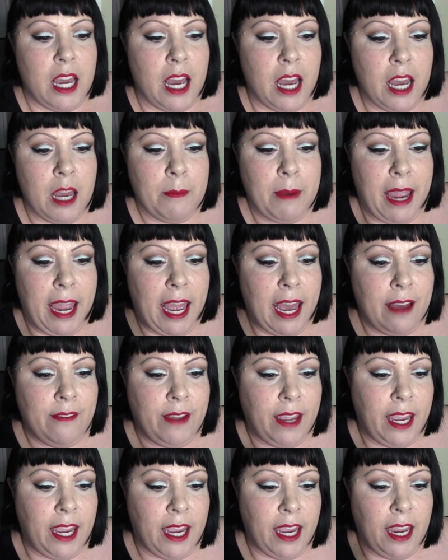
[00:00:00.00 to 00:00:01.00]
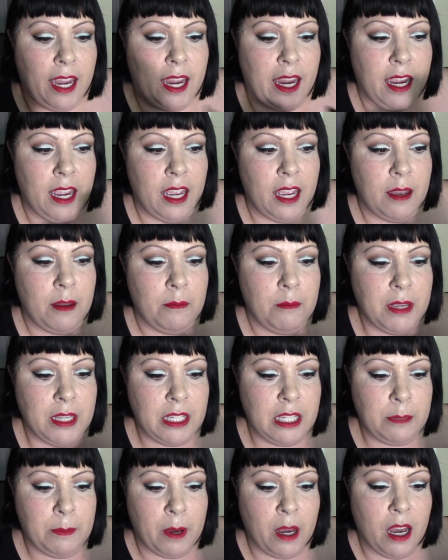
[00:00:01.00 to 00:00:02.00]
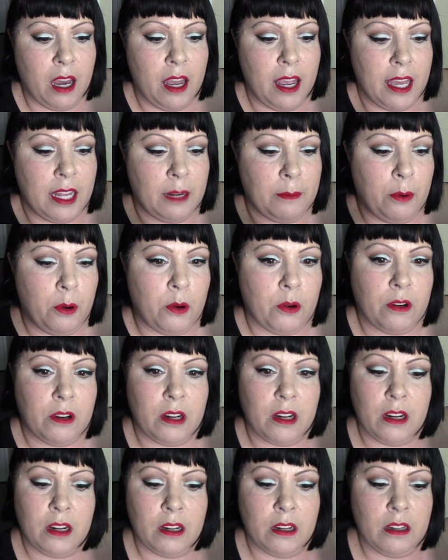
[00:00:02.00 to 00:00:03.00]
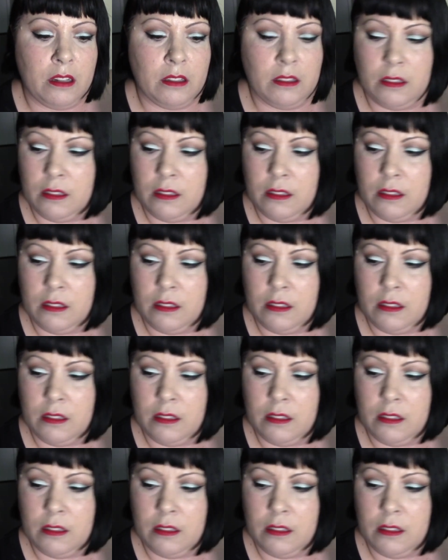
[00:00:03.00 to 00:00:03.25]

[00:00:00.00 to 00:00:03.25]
I have a Miss Spa and a Pore